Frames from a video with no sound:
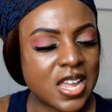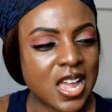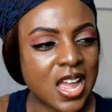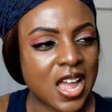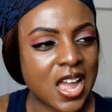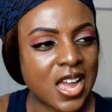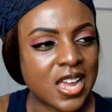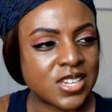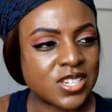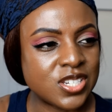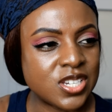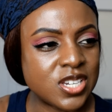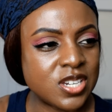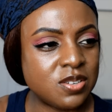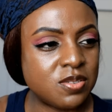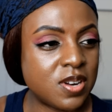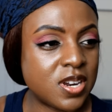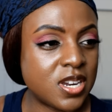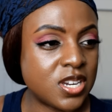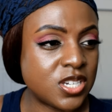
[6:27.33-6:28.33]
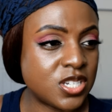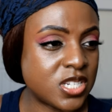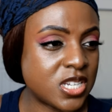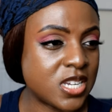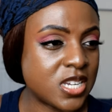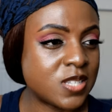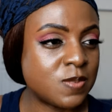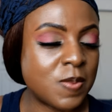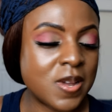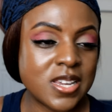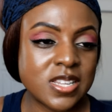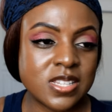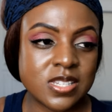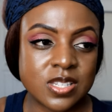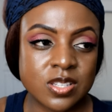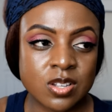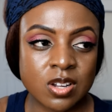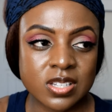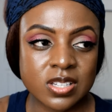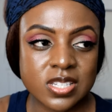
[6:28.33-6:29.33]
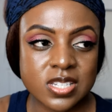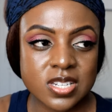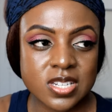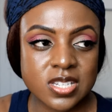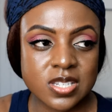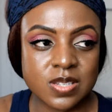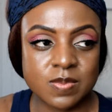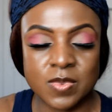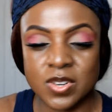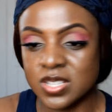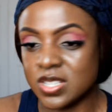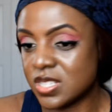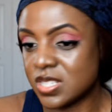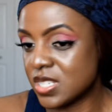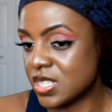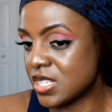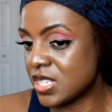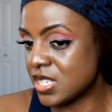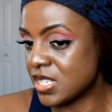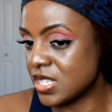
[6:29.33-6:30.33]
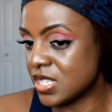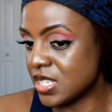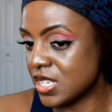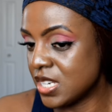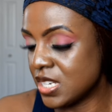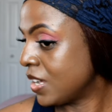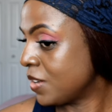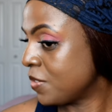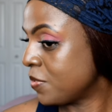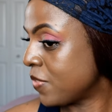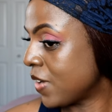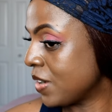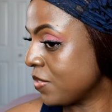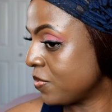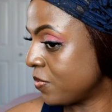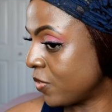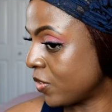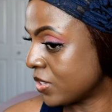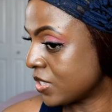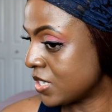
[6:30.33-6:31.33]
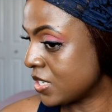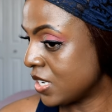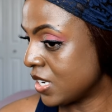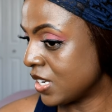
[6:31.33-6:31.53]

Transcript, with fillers: ashy grayish tint but it's not as much as it is in 540